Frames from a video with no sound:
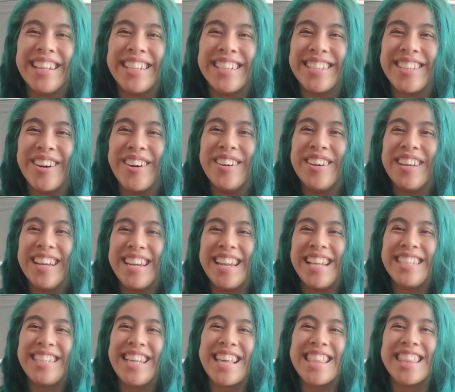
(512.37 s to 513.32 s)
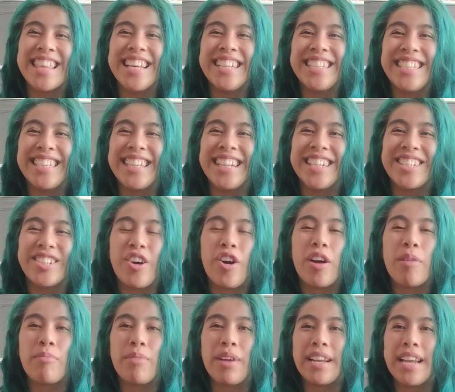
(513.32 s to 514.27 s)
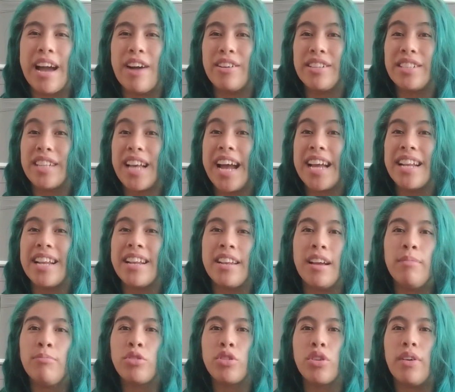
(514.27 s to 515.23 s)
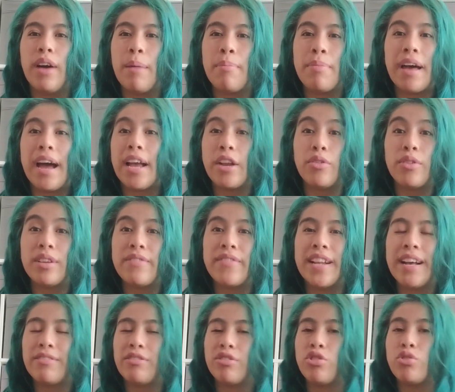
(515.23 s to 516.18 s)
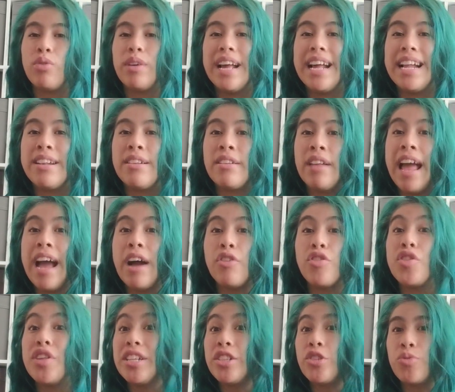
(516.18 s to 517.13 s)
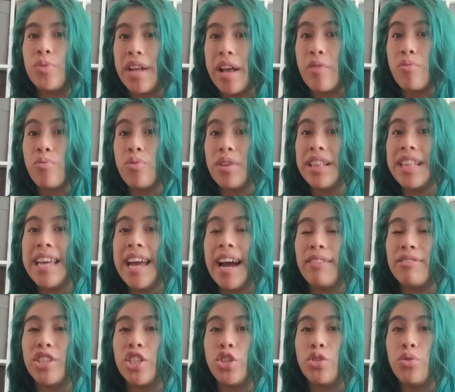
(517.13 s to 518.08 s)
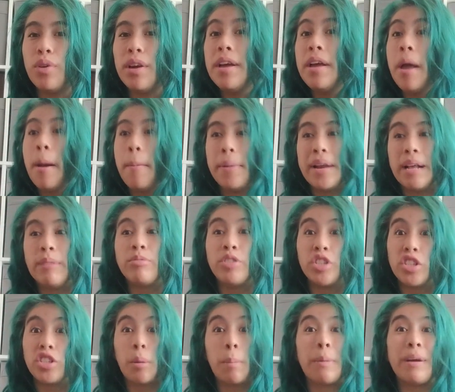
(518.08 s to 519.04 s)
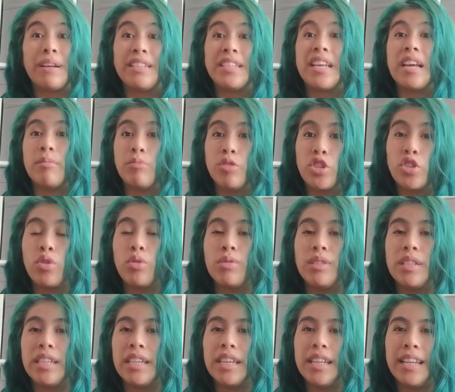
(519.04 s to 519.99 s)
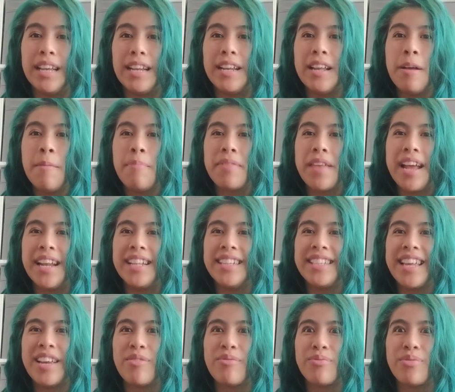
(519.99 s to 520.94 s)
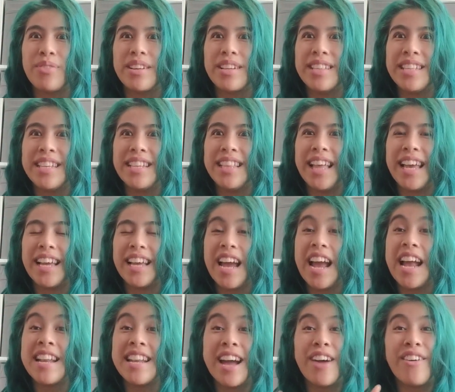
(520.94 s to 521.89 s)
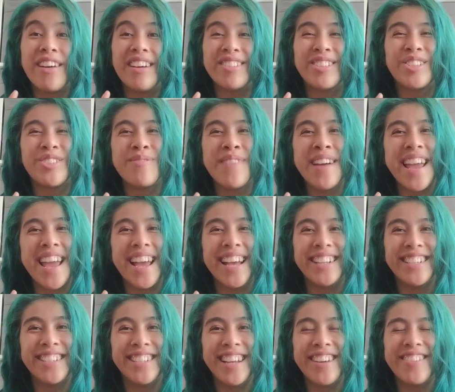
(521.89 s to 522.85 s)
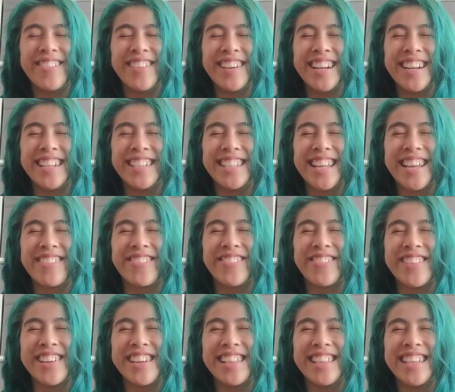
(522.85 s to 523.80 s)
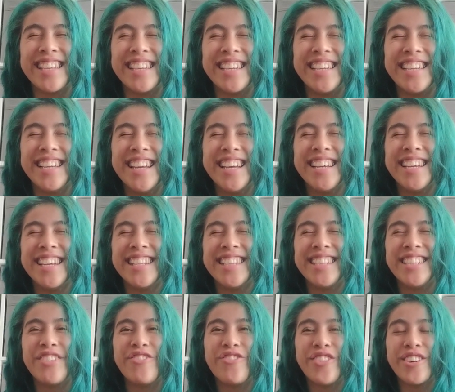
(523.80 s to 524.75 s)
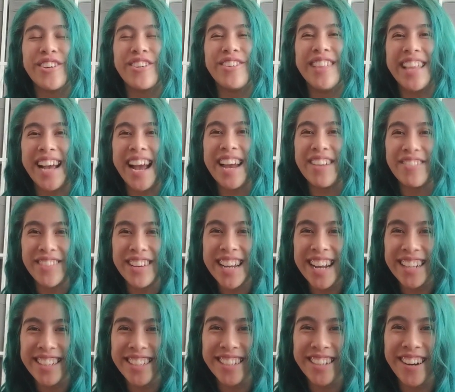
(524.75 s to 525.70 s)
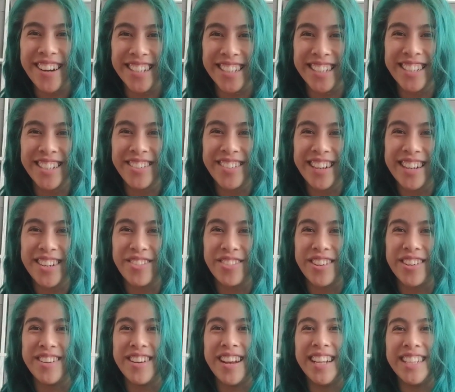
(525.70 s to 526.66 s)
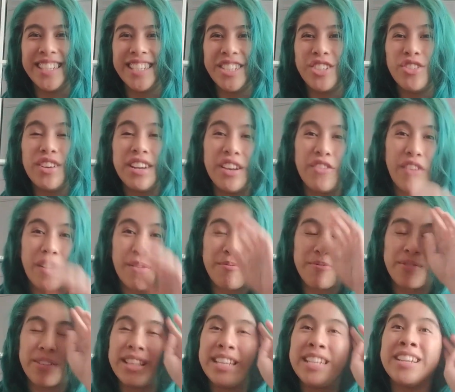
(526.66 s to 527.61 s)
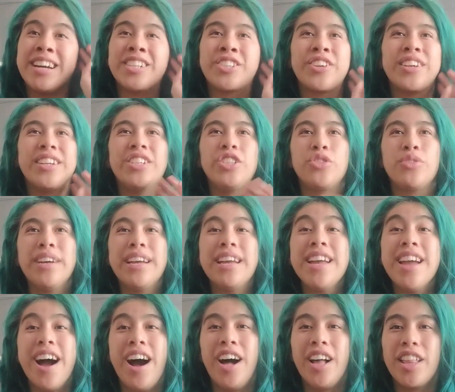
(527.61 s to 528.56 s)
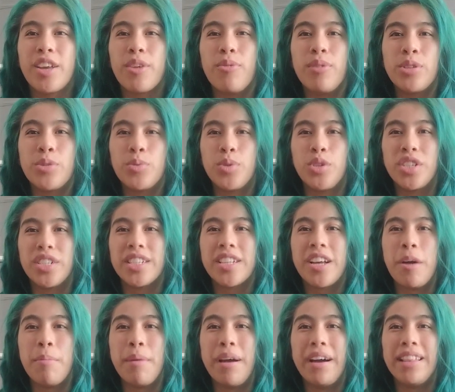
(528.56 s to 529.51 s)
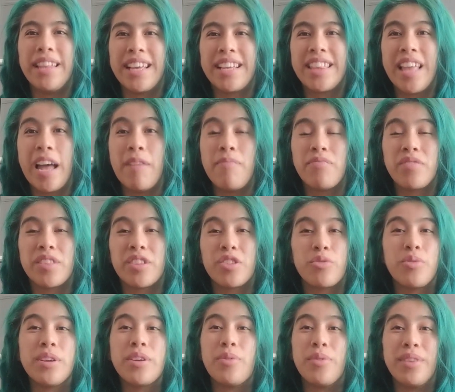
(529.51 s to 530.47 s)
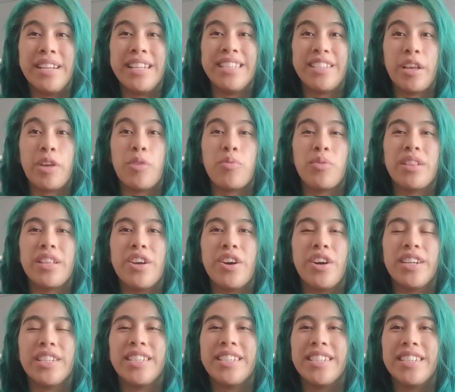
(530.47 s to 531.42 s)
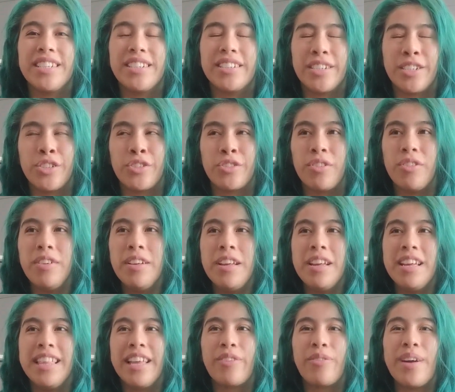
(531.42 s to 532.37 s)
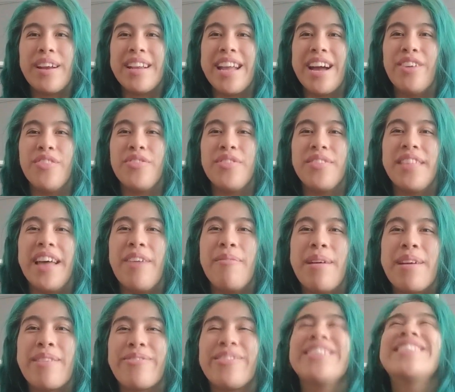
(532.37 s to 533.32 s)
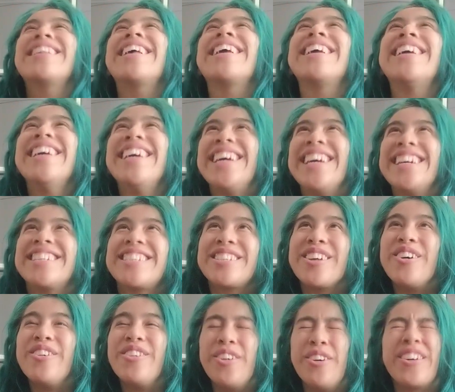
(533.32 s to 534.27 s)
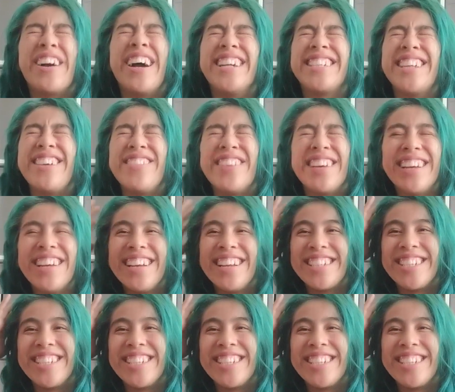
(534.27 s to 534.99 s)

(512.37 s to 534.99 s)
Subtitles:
So let's say this arm right now is kind of numb, so I don't even have to do it. And now this one I really have to do it, but I'm just suppressing. I'm just holding it in, and it's like really like. And now I have to do my head shake one, and it's like really difficult. Like I really have to concentrate in order not to do it. And if I'm really not trying to do it, other ones will just come out. Like that squeak one, it's like really hard to control. Like right now my wrist, like it's so, oh God damn it.